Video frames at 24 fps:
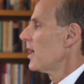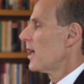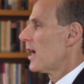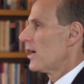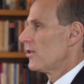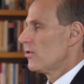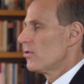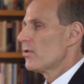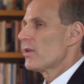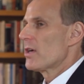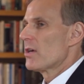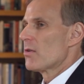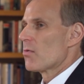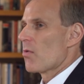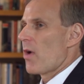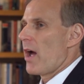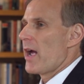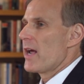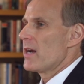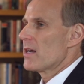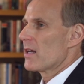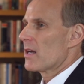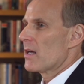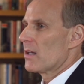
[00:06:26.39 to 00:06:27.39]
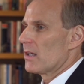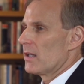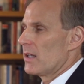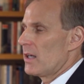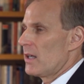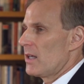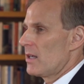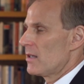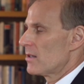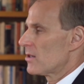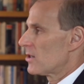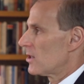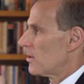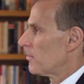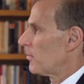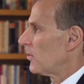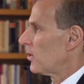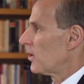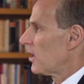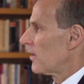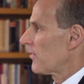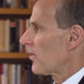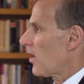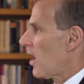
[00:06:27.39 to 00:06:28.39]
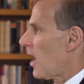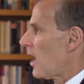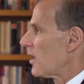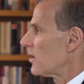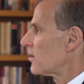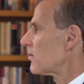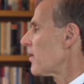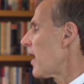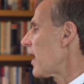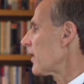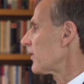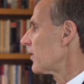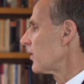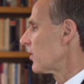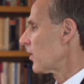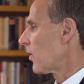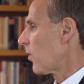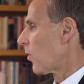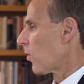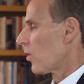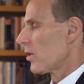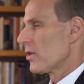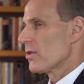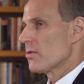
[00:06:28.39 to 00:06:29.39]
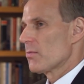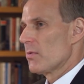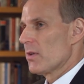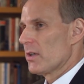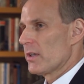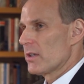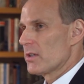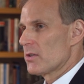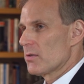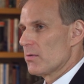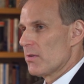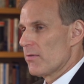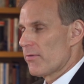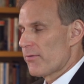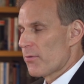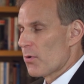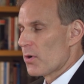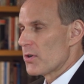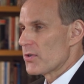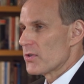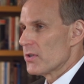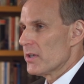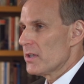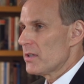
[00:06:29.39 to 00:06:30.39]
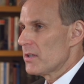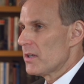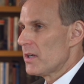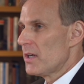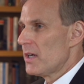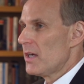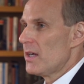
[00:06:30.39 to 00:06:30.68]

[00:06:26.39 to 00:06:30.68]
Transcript: and you can write a clean, simple enough contract that the court is willing to enforce it.